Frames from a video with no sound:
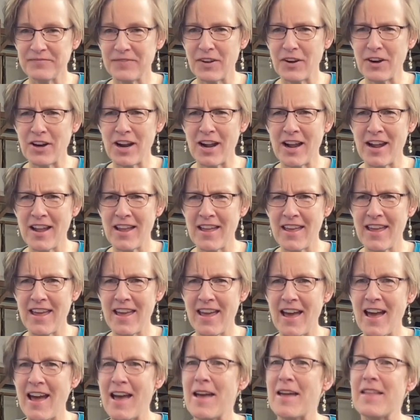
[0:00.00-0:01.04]
Or
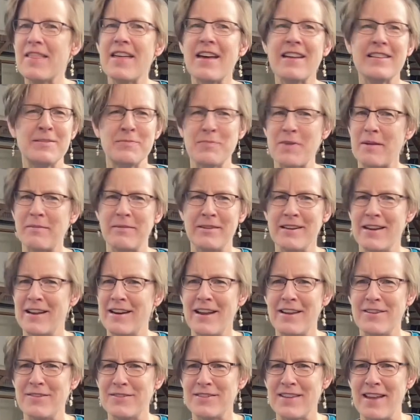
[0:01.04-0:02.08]
that's probably not
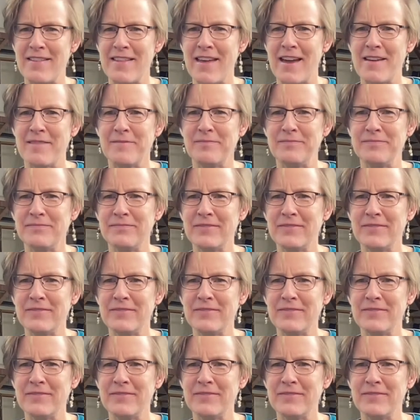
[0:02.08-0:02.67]
how you say that.